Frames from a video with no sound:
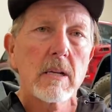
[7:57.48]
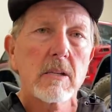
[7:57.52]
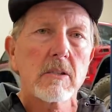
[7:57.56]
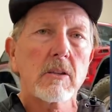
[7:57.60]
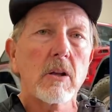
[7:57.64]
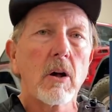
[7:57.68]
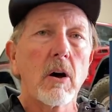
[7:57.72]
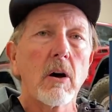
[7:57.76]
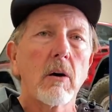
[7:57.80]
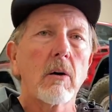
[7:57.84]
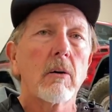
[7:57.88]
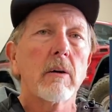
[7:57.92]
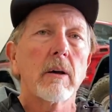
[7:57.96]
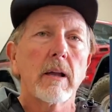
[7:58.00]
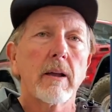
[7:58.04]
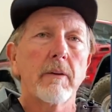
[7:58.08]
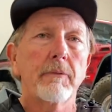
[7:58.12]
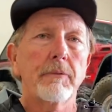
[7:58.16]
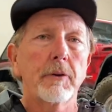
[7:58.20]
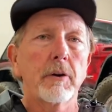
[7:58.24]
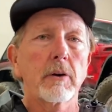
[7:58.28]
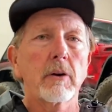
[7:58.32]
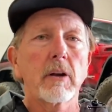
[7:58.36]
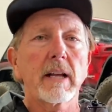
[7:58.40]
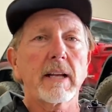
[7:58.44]
So
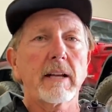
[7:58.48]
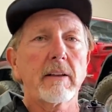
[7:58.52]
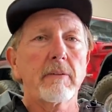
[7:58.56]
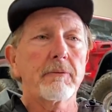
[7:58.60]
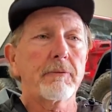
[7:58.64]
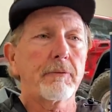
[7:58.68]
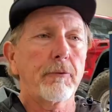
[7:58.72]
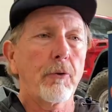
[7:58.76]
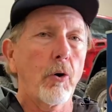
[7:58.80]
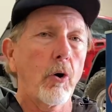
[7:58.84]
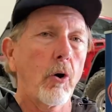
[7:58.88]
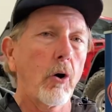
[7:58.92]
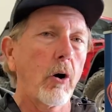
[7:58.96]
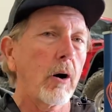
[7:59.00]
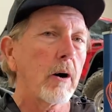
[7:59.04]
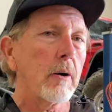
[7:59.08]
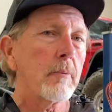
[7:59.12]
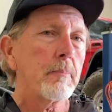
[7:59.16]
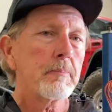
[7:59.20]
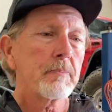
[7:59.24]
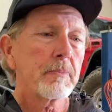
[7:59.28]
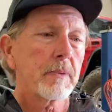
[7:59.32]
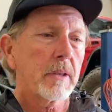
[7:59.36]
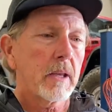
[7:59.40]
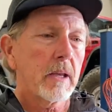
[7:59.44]
if you're looking for,
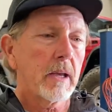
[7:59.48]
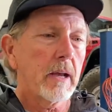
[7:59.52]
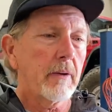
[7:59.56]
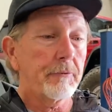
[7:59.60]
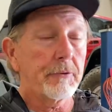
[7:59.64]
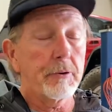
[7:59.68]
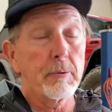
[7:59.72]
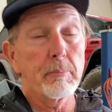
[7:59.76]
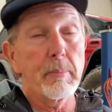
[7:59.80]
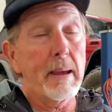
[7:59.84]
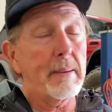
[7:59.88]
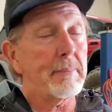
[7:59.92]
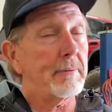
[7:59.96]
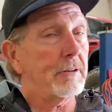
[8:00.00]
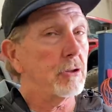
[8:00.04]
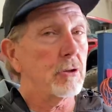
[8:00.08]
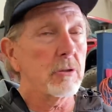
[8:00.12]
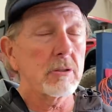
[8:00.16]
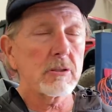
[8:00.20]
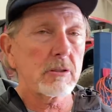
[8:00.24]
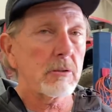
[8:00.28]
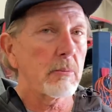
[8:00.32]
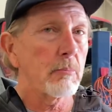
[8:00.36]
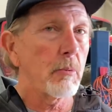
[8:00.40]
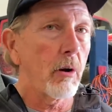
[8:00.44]
if you're maybe
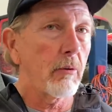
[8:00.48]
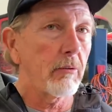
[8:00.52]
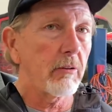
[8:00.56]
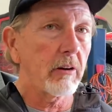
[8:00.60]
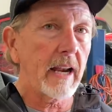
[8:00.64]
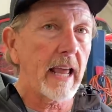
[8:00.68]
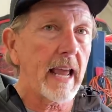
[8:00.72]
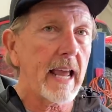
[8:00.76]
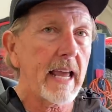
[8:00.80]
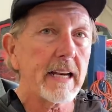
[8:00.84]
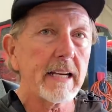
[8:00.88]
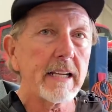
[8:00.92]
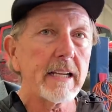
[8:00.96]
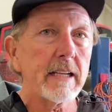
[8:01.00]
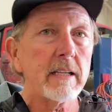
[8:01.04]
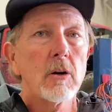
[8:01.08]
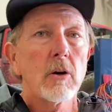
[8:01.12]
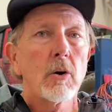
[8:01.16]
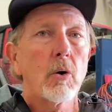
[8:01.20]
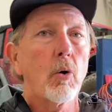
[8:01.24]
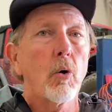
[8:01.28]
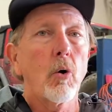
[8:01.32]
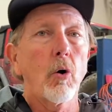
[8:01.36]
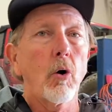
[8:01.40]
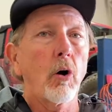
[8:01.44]
doing some overlanding,
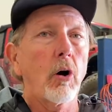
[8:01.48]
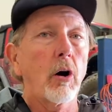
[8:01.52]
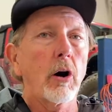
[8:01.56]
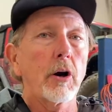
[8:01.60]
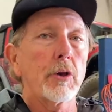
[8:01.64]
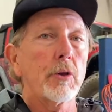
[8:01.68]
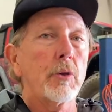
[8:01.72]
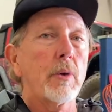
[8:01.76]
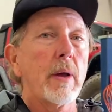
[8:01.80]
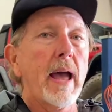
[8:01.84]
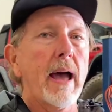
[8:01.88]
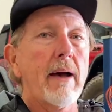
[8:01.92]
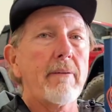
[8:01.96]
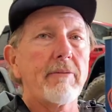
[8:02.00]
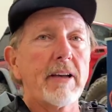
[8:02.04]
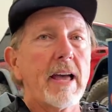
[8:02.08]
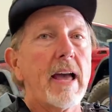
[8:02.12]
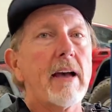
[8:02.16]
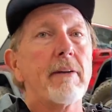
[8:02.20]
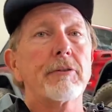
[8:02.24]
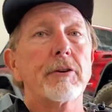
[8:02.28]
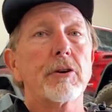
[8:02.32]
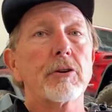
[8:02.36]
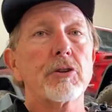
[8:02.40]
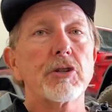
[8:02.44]
or you have a
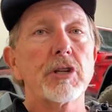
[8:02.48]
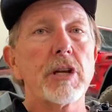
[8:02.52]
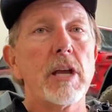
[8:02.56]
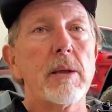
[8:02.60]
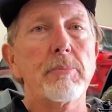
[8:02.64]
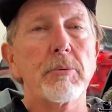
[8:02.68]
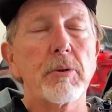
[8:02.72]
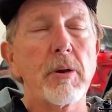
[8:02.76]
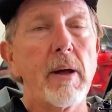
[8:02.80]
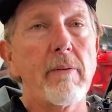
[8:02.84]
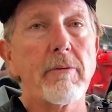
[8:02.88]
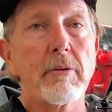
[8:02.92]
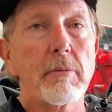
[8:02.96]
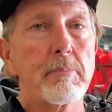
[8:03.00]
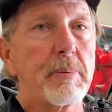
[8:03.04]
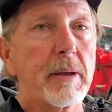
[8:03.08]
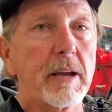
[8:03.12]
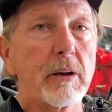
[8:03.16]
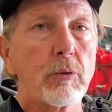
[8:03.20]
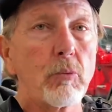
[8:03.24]
heavier Jeep, you have a big